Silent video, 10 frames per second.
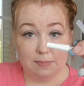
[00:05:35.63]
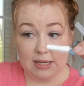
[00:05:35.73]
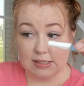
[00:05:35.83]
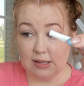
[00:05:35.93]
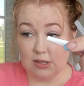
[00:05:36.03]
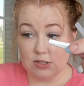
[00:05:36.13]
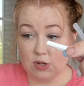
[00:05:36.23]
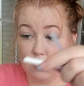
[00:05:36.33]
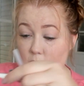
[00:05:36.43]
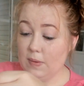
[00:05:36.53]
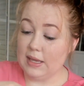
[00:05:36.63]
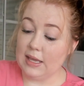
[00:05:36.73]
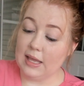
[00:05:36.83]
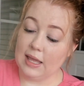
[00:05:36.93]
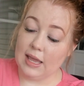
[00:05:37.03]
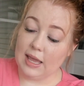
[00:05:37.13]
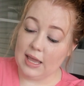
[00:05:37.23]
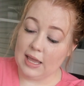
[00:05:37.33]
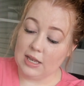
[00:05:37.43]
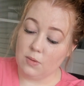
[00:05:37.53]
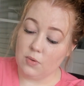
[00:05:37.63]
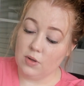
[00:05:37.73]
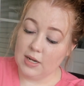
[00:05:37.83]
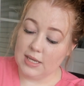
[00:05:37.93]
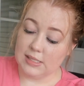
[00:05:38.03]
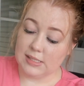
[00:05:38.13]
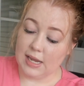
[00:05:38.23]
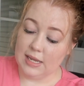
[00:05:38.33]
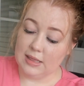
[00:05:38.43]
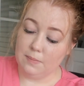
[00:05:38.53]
piece of the tubing and you put it inside the